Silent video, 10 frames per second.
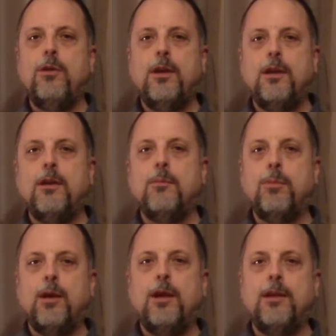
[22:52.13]
get into
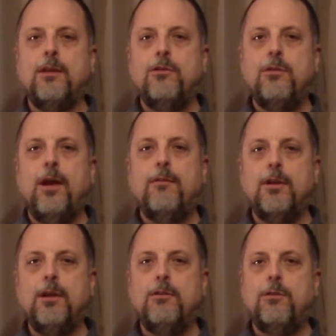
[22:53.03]
play that you have
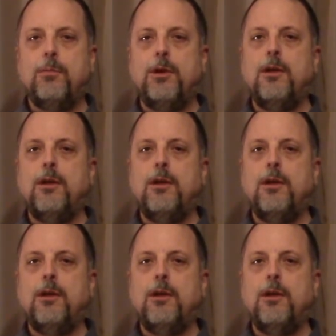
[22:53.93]
an instrument